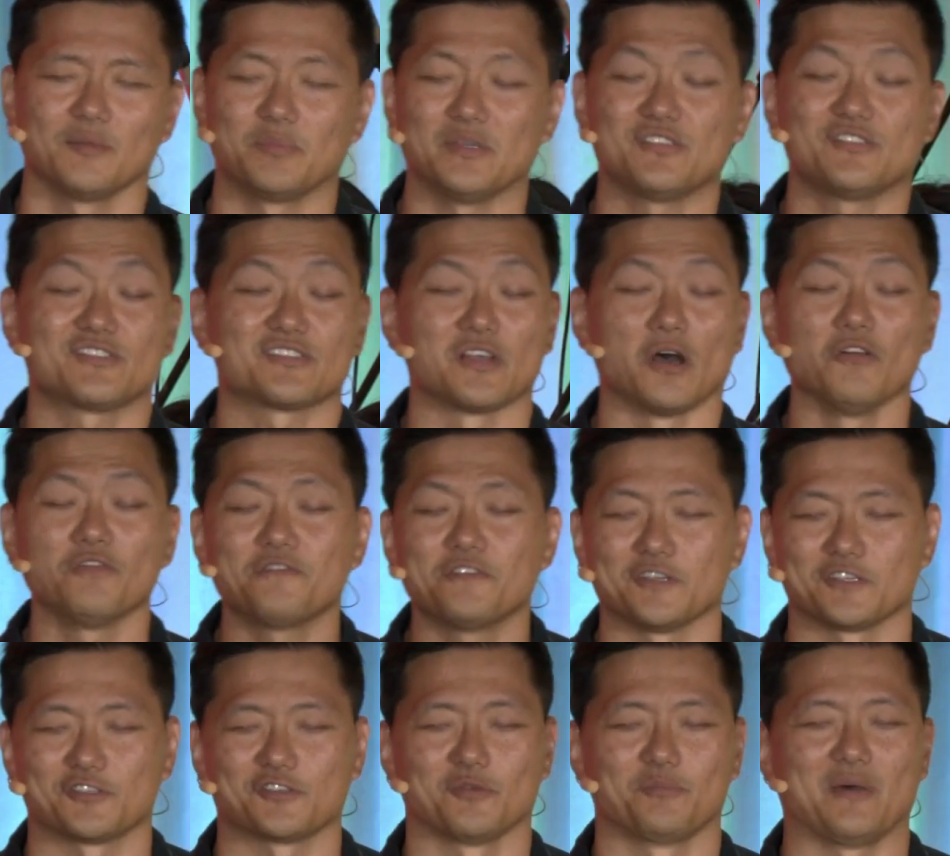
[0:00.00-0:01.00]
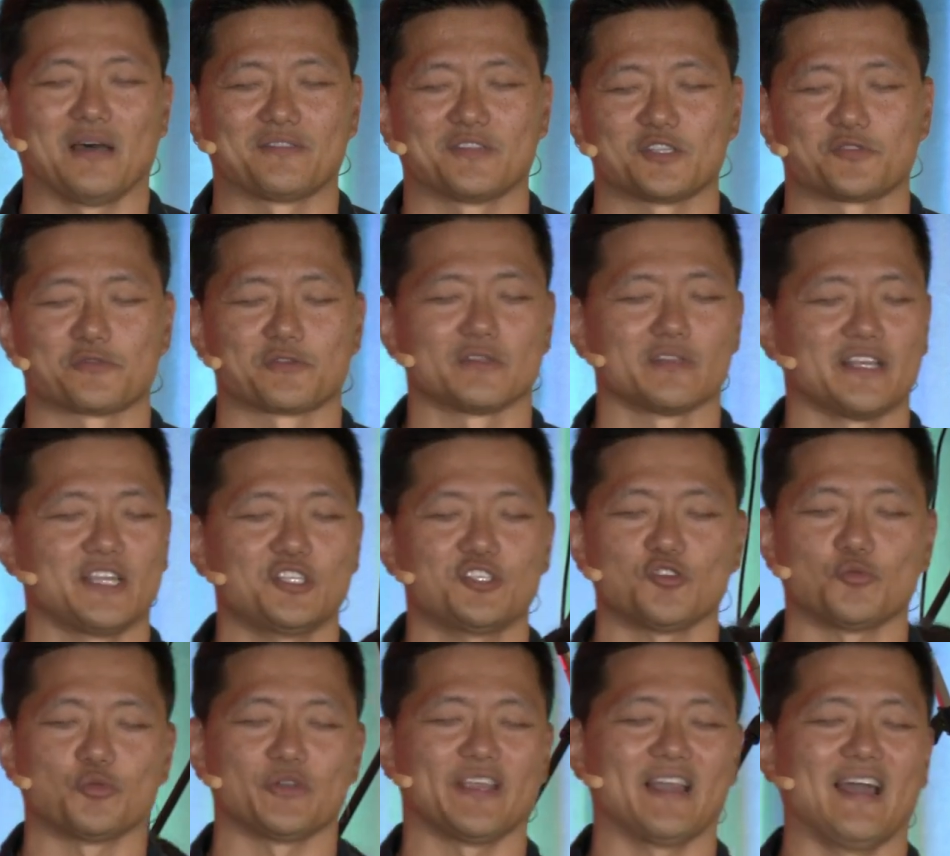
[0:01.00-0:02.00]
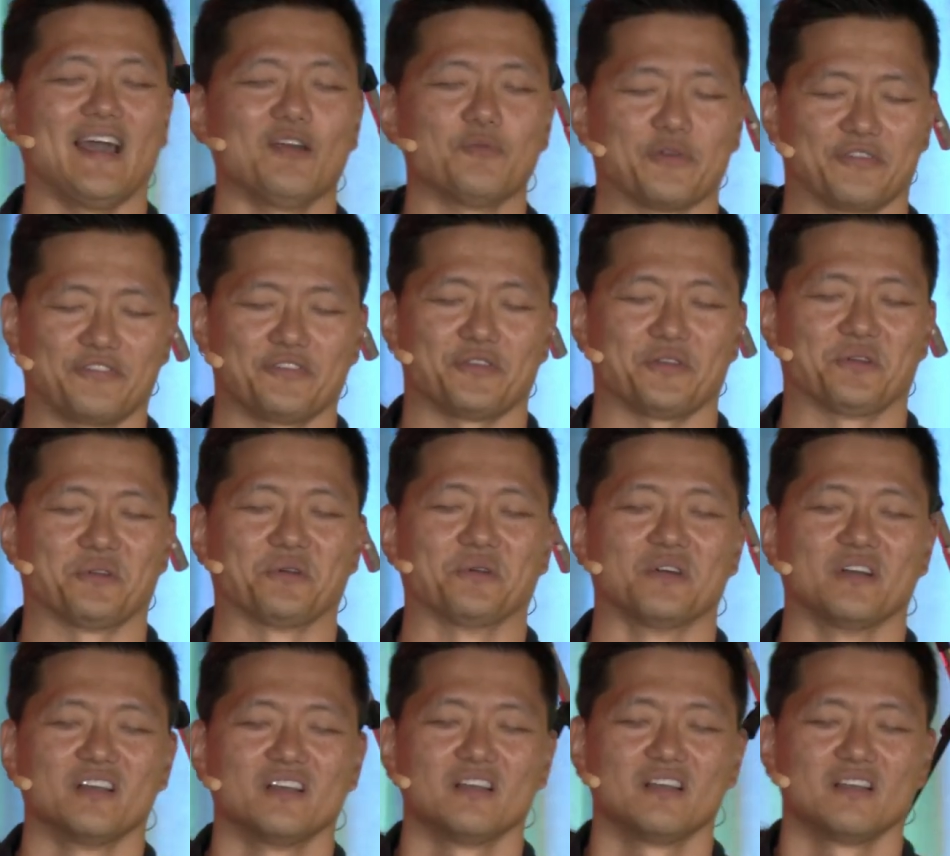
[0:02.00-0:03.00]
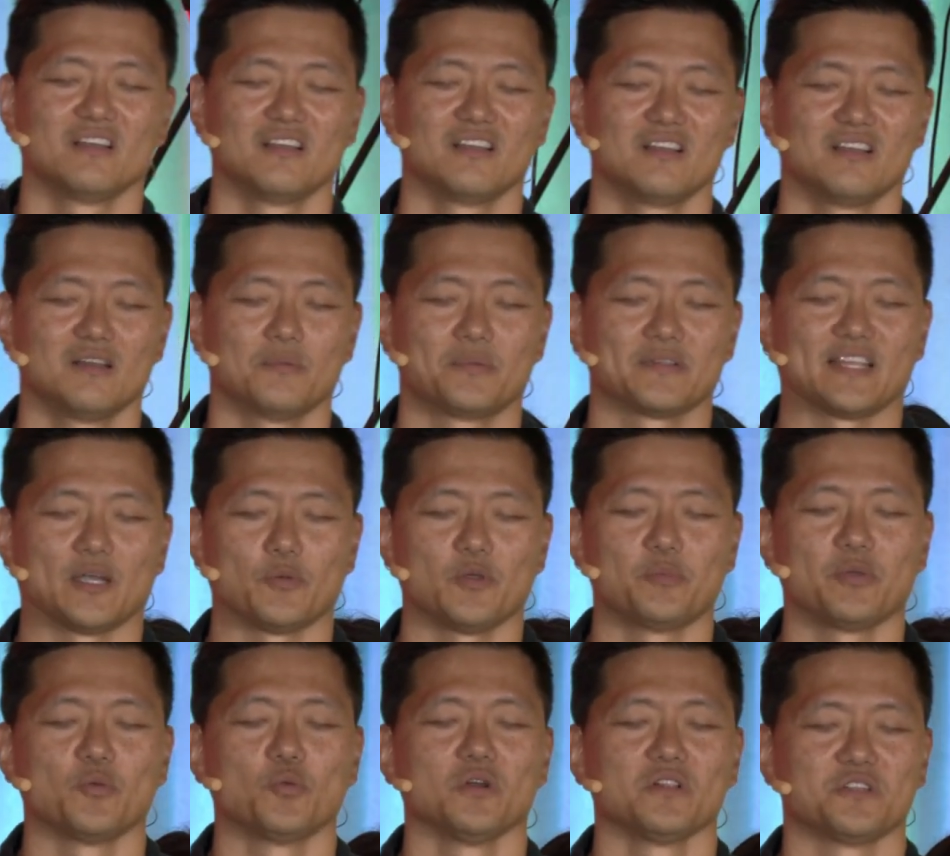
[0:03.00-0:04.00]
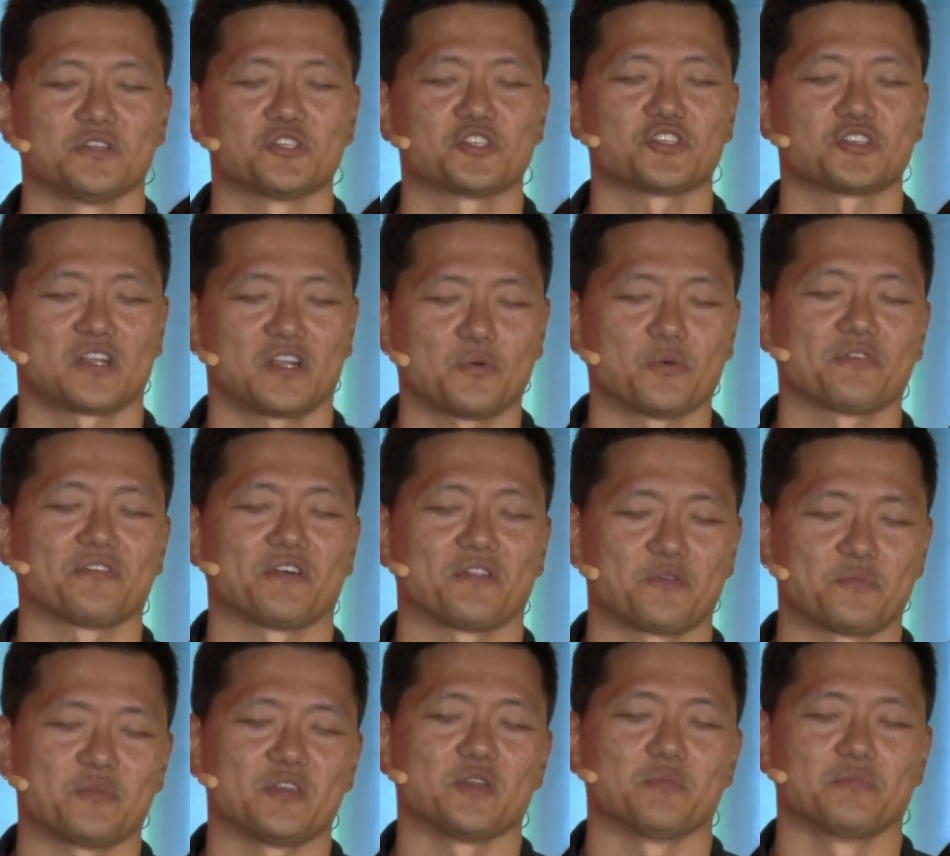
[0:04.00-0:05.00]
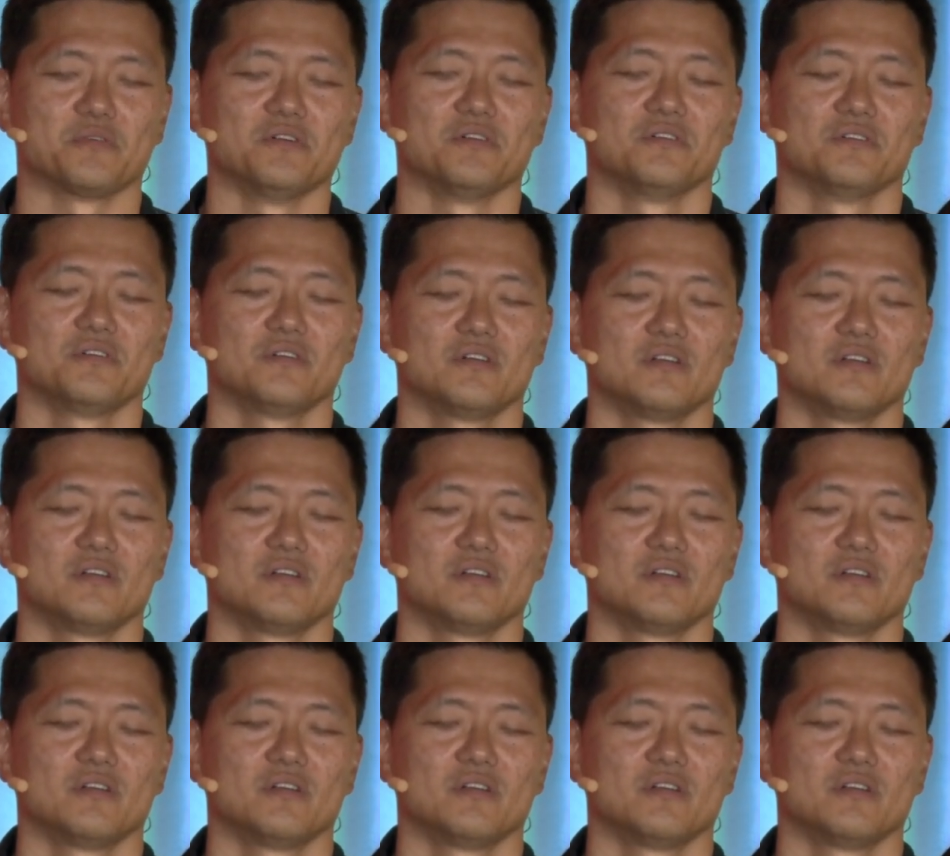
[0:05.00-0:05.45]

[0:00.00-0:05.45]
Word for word: be selfish about this relationship we have with you, but that we'd be willing to share with other people.